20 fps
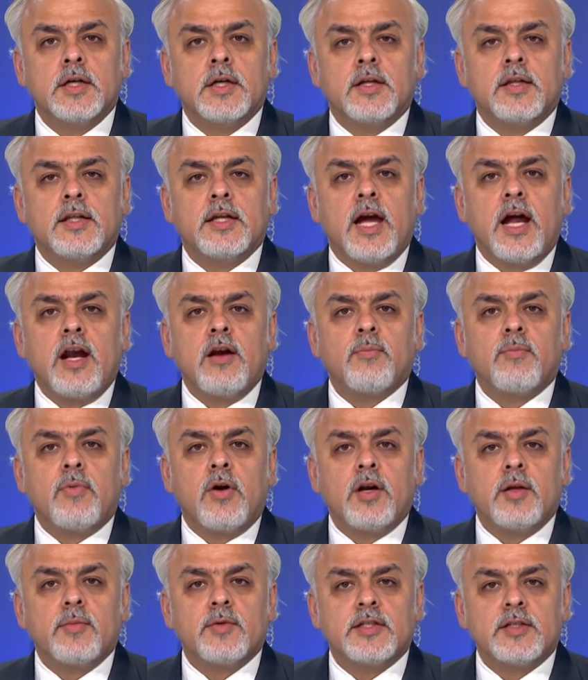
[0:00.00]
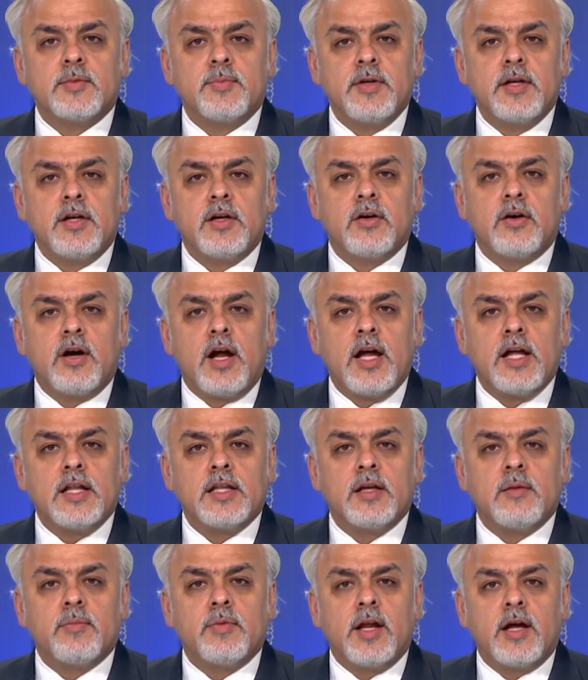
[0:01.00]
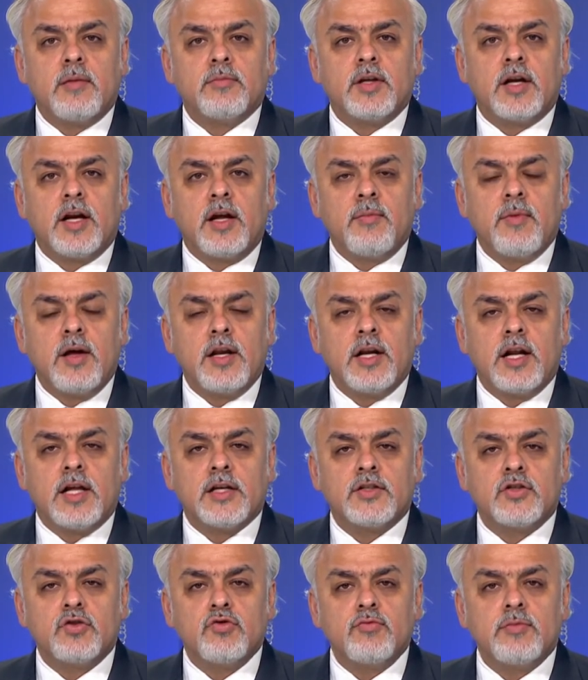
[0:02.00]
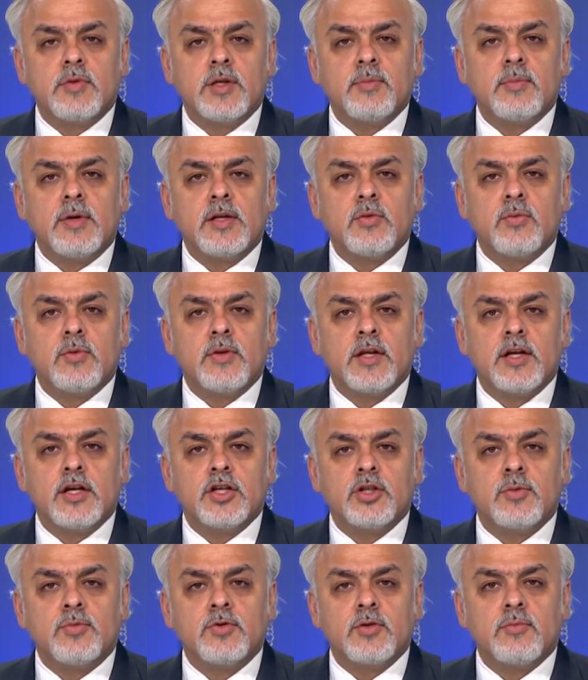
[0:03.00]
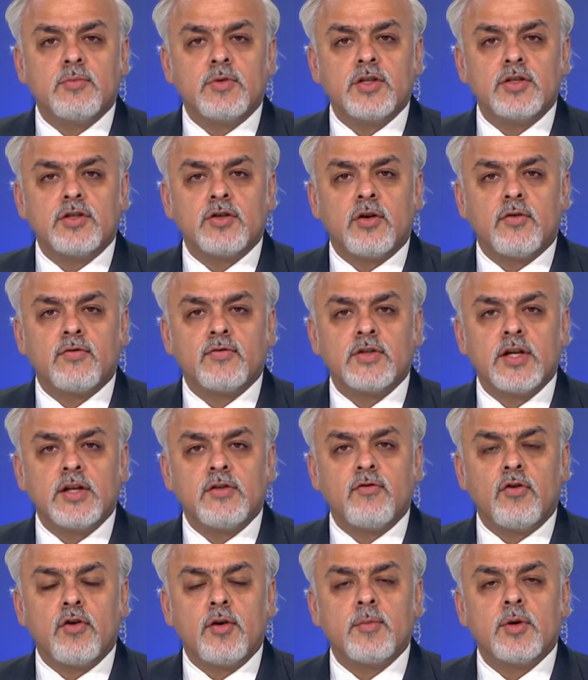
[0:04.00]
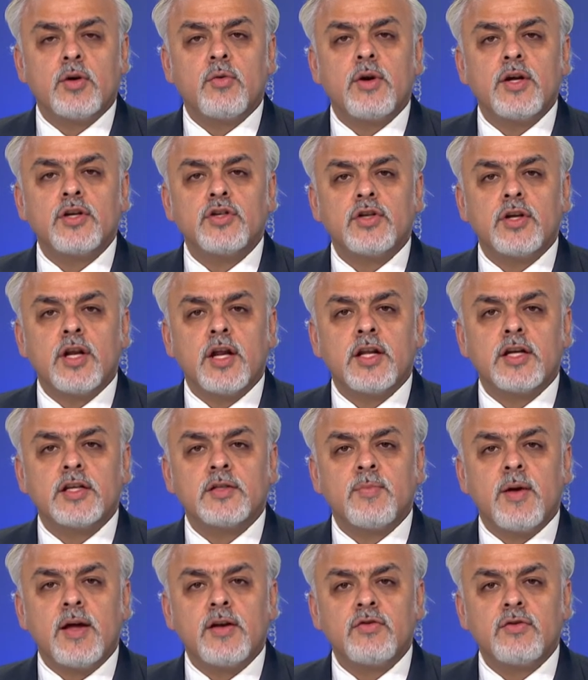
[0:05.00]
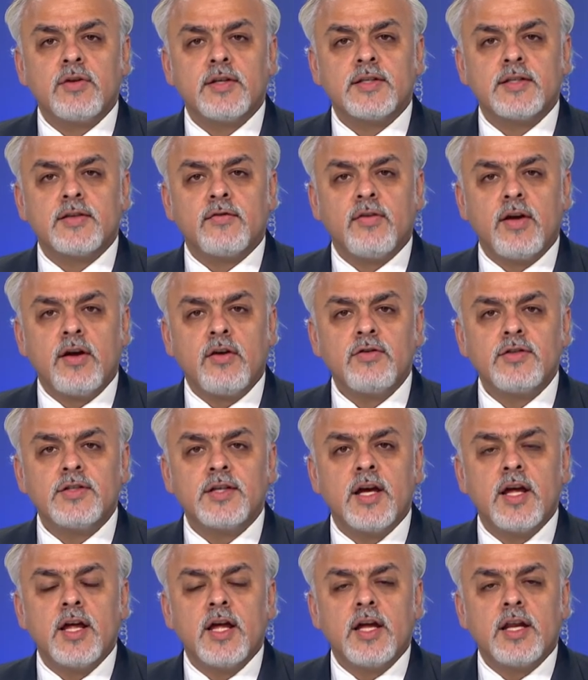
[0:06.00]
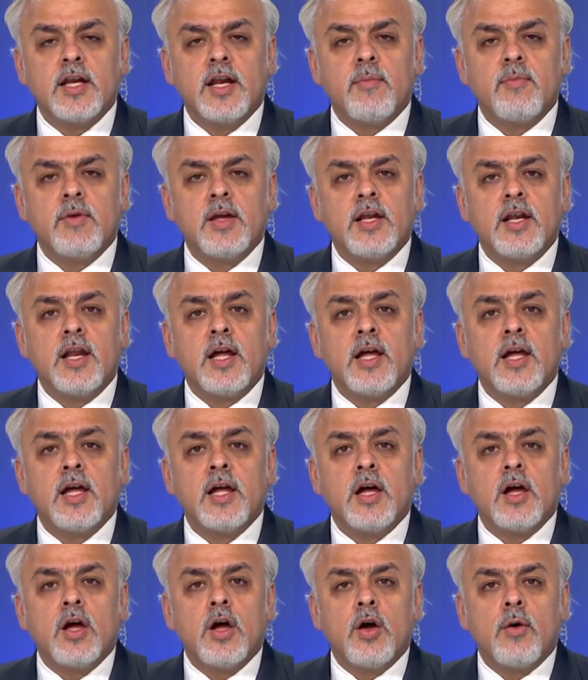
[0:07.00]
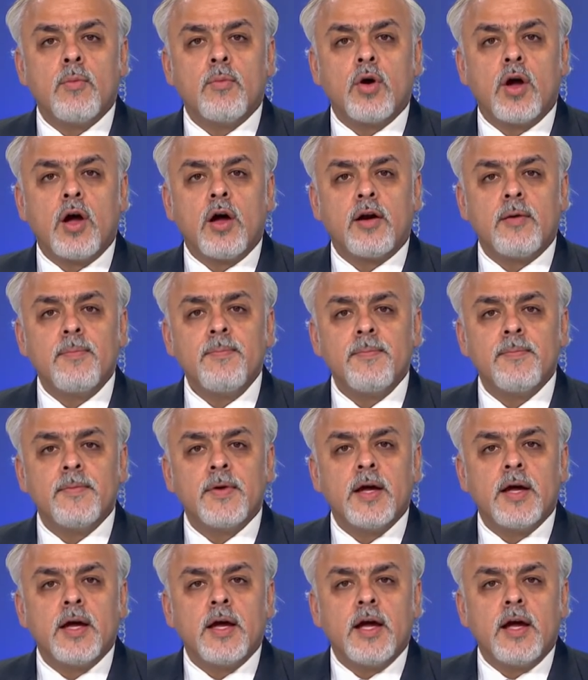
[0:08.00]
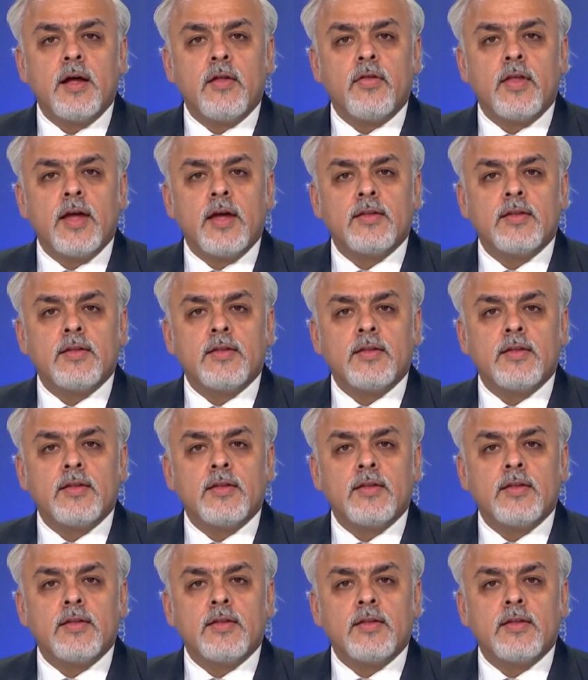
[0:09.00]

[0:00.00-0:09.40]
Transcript: The Arab Parliament Speaker Adel bin Abdurrahman Al Assoumi met with the Egyptian Minister of State for Immigration and Expatriates Affairs, Nabila Mukarram, they